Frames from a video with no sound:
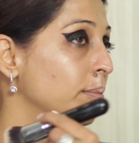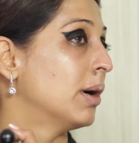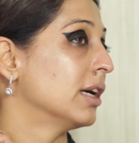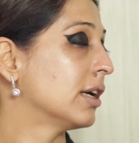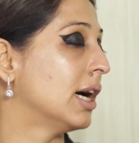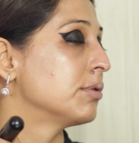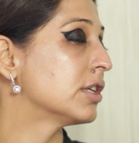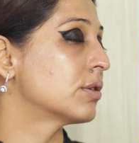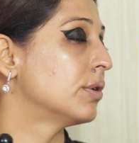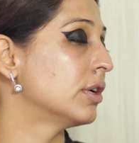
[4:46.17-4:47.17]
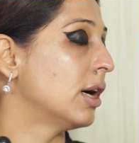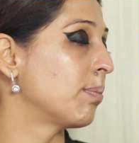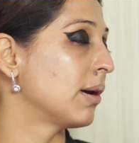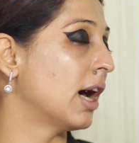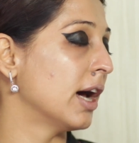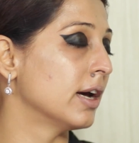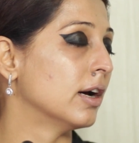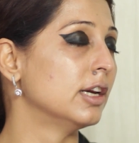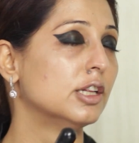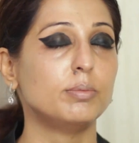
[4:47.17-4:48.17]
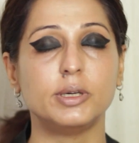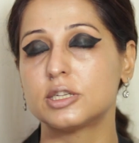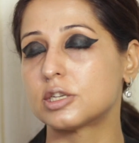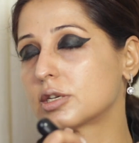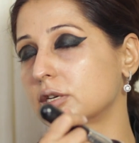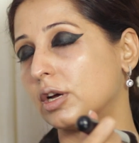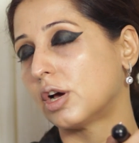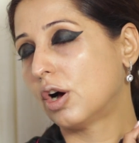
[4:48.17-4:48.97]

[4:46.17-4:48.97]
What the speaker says: but I'm just going to apply a little bit